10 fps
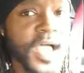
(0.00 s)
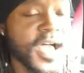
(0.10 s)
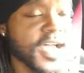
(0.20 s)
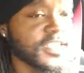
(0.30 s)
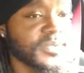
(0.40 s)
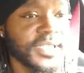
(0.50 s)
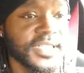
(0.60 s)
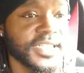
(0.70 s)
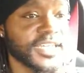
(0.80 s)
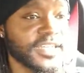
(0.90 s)
That's really
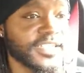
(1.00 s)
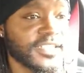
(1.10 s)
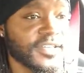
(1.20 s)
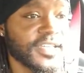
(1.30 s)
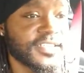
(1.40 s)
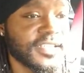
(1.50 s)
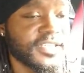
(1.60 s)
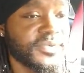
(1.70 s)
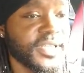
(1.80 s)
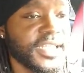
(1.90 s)
it.
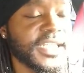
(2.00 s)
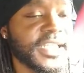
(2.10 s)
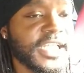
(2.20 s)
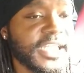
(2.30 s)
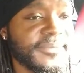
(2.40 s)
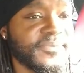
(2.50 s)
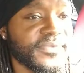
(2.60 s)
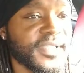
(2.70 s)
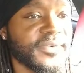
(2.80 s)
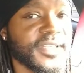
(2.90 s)
It's really neat.
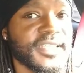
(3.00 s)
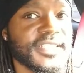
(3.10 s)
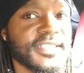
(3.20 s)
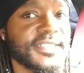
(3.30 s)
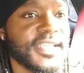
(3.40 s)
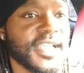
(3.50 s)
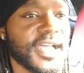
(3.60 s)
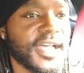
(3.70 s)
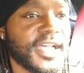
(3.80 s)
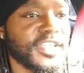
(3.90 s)
It really is neat.
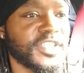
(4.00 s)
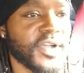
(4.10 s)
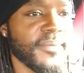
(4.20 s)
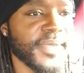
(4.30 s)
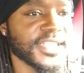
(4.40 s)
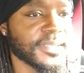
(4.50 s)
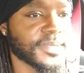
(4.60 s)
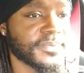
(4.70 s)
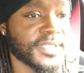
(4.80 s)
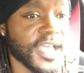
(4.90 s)
Do I mess up
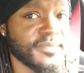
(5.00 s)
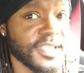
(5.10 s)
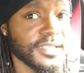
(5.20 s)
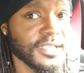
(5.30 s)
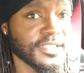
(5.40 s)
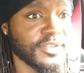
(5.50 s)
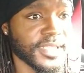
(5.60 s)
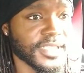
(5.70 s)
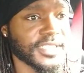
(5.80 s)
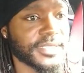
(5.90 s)
sometimes? Yes, I still
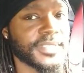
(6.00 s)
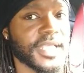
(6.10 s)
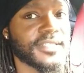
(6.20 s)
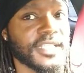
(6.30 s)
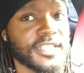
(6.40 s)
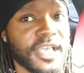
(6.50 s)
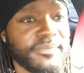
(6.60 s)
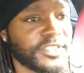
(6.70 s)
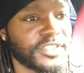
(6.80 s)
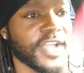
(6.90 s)
mess up sometimes. I've
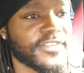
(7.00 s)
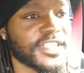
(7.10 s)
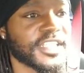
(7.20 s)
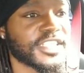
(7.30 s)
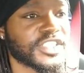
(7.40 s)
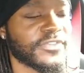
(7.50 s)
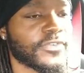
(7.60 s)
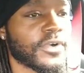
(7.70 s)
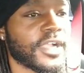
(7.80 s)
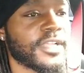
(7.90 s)
been driving the stick shift
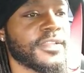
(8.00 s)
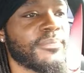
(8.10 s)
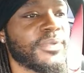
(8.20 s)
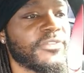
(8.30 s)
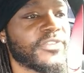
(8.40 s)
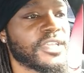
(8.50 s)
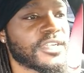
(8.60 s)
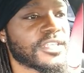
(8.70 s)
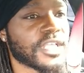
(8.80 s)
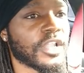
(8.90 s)
for a number of
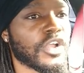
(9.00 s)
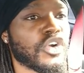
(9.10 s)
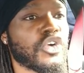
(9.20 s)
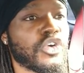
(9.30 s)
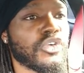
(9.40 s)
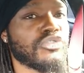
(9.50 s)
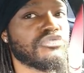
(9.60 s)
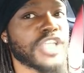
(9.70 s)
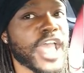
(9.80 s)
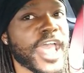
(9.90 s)
years, a
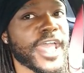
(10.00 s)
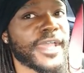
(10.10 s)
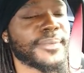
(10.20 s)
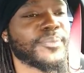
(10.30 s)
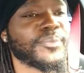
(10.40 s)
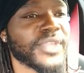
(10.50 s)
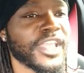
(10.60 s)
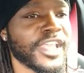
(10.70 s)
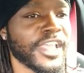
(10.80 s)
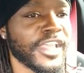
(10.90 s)
long
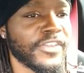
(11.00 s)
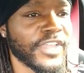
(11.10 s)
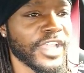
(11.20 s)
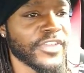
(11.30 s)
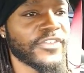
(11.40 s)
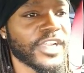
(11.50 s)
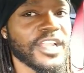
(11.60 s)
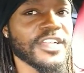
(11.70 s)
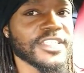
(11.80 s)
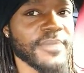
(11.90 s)
time. Very, very
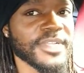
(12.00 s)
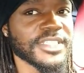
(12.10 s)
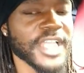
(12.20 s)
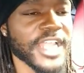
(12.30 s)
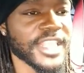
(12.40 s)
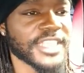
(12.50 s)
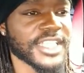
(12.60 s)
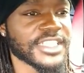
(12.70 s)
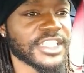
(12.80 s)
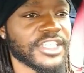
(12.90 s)
long time. And there's a lot of things
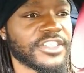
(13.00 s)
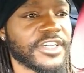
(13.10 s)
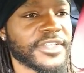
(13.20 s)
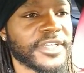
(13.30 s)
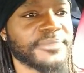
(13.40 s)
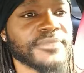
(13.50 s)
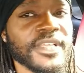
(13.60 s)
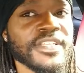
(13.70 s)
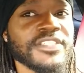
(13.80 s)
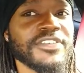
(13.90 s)
I still don't know.
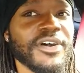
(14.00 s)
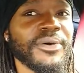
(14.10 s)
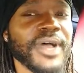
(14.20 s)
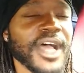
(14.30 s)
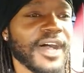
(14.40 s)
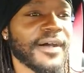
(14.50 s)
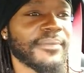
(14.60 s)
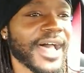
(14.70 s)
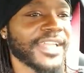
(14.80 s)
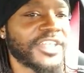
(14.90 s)
So
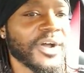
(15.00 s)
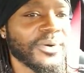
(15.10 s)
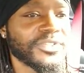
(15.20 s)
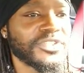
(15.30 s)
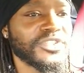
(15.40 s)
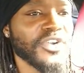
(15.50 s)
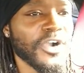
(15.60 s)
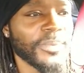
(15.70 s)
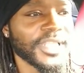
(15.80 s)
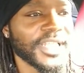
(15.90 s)
I don't
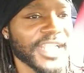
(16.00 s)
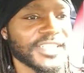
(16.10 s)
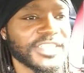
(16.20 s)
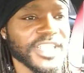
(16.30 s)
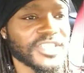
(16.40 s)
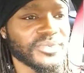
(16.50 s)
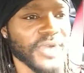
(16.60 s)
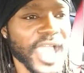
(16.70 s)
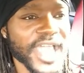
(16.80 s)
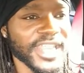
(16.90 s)
normally like to just
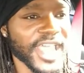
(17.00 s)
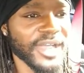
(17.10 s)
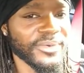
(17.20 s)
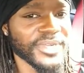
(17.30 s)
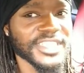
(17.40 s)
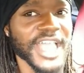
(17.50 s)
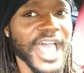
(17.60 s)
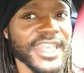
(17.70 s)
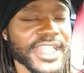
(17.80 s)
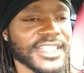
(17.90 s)
ride it out when it's
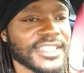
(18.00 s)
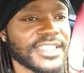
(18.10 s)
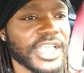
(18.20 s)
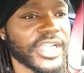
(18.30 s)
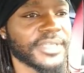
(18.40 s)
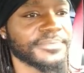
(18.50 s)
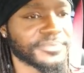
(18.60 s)
not necessary.